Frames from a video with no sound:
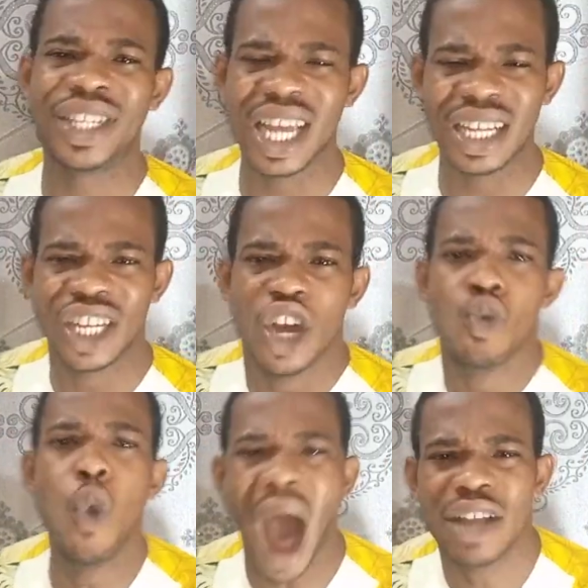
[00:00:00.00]
change.
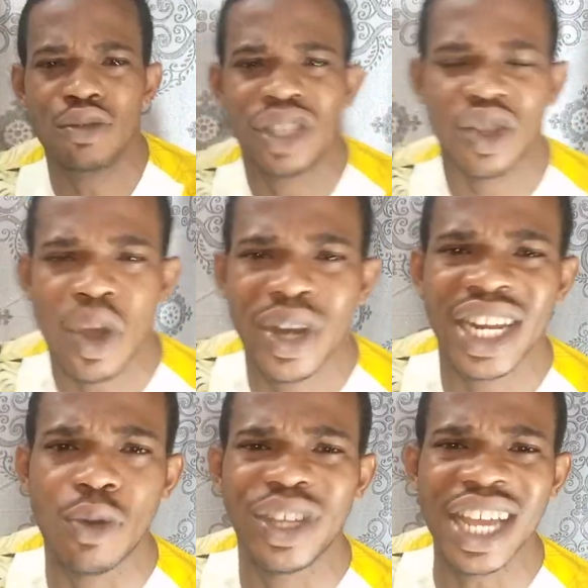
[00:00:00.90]
Who are you to say the
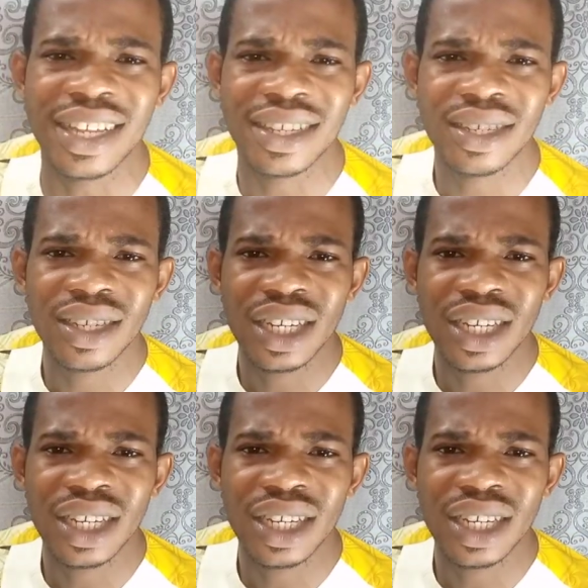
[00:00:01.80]
only they will change?